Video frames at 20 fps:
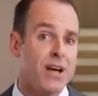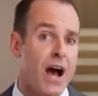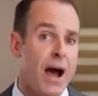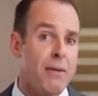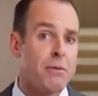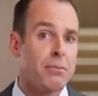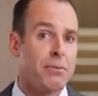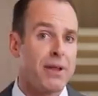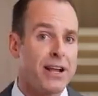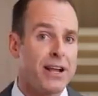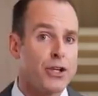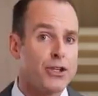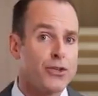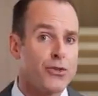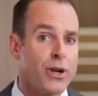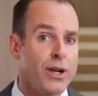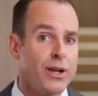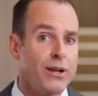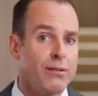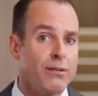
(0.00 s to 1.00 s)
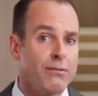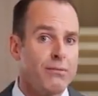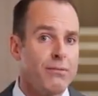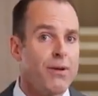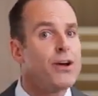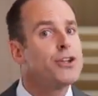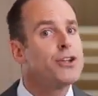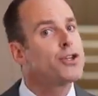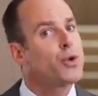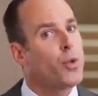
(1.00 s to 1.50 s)
time to plant a tree?
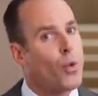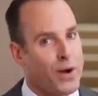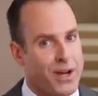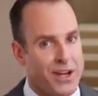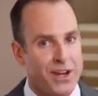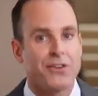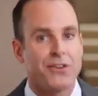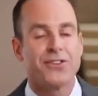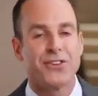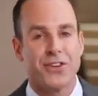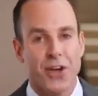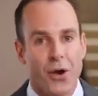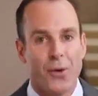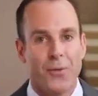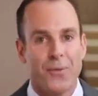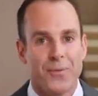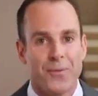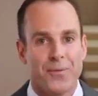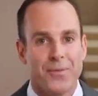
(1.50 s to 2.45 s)
20 years ago.